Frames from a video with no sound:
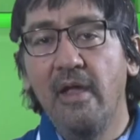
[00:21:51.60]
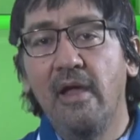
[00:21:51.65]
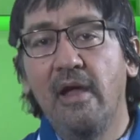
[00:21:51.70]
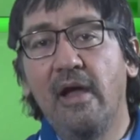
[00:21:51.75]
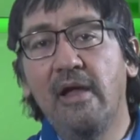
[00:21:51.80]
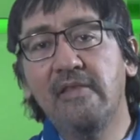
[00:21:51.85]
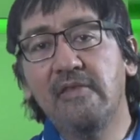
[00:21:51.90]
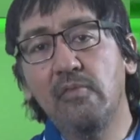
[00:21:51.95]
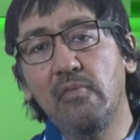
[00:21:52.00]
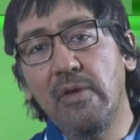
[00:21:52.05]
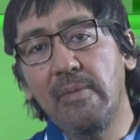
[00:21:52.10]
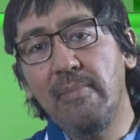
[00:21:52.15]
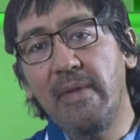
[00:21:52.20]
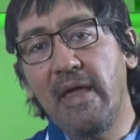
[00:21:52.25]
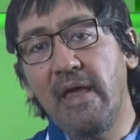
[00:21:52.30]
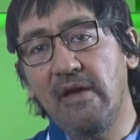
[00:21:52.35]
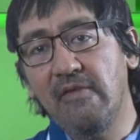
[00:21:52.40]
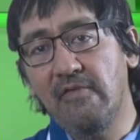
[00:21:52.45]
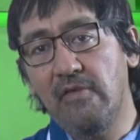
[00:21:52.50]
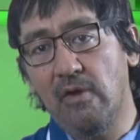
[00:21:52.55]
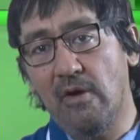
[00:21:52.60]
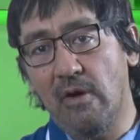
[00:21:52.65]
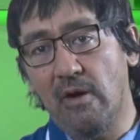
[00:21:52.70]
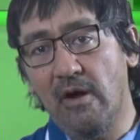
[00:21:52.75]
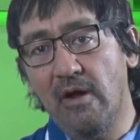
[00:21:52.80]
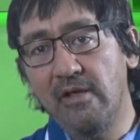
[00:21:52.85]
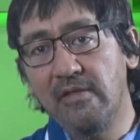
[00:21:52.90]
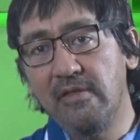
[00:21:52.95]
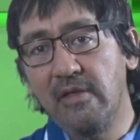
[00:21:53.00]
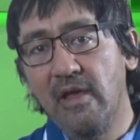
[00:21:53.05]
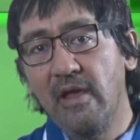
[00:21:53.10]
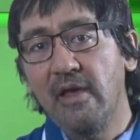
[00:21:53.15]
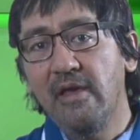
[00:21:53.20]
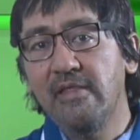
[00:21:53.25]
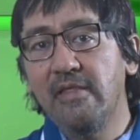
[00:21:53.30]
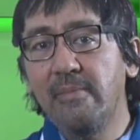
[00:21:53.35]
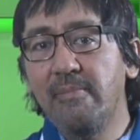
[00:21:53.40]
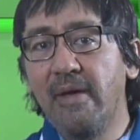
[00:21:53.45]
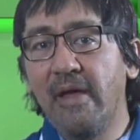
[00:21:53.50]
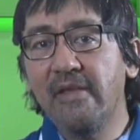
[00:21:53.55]
As we may have heard,
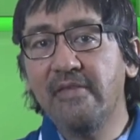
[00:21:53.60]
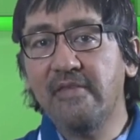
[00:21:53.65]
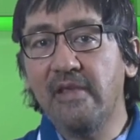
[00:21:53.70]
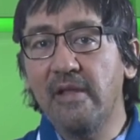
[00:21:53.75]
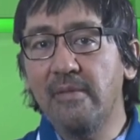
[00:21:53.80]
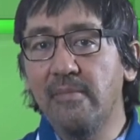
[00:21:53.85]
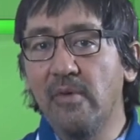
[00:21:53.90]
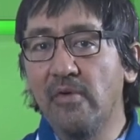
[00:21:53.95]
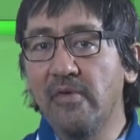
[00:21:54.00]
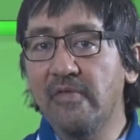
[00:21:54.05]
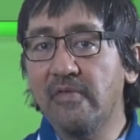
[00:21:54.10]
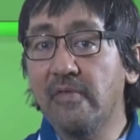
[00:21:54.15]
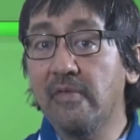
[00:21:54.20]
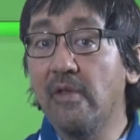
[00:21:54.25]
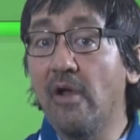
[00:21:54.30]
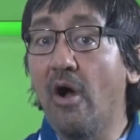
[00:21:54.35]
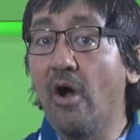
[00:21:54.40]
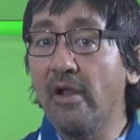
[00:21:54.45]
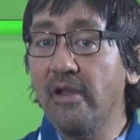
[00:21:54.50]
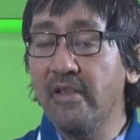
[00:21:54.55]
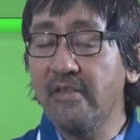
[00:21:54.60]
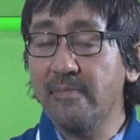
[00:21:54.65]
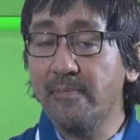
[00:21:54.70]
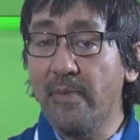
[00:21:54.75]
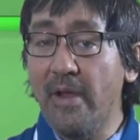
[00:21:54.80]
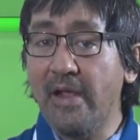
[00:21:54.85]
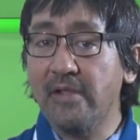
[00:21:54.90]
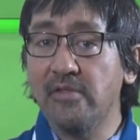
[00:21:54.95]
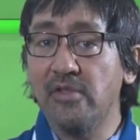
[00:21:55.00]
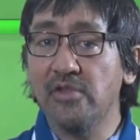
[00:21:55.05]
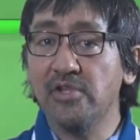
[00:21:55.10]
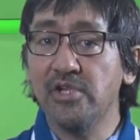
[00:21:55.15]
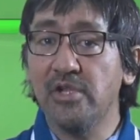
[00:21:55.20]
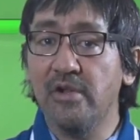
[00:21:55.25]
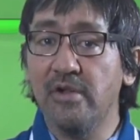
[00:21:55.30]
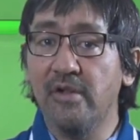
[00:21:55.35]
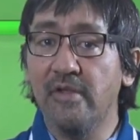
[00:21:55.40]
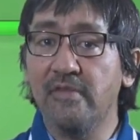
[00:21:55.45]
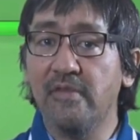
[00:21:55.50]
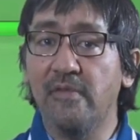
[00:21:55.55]
the best and most honest
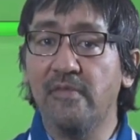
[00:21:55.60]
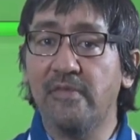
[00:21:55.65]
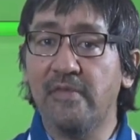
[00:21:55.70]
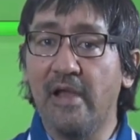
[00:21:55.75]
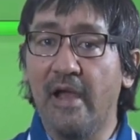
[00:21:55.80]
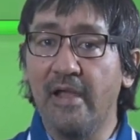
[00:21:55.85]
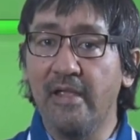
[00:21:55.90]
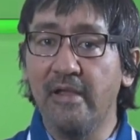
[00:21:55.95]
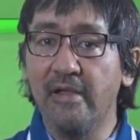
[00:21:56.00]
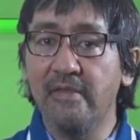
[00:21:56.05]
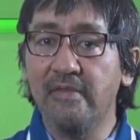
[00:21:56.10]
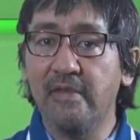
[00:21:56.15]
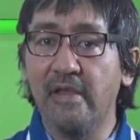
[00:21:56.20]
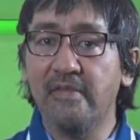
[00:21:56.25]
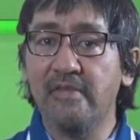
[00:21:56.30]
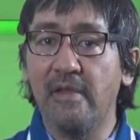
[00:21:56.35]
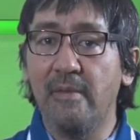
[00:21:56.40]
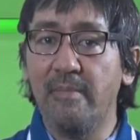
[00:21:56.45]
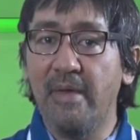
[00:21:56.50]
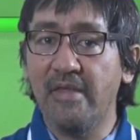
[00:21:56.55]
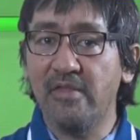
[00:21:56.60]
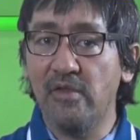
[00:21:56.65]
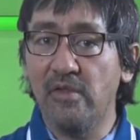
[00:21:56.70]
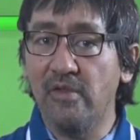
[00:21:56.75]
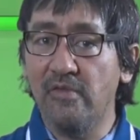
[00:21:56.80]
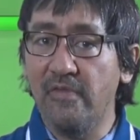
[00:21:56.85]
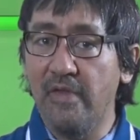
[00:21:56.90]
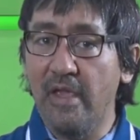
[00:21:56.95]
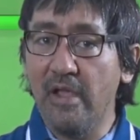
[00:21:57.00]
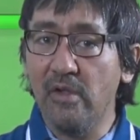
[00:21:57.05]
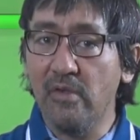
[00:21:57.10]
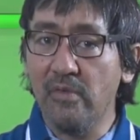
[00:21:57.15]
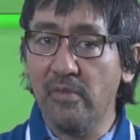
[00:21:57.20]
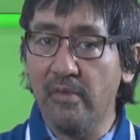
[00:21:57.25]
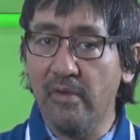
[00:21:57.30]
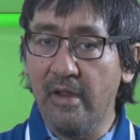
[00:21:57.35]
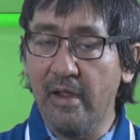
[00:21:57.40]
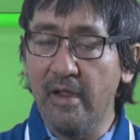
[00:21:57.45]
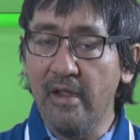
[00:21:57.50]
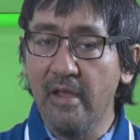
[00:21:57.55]
practitioners of science as a method of
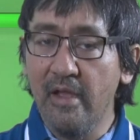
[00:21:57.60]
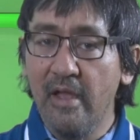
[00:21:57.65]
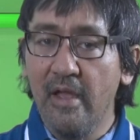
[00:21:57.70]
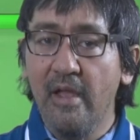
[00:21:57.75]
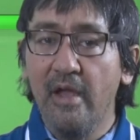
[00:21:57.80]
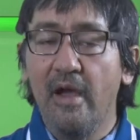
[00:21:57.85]
inquiry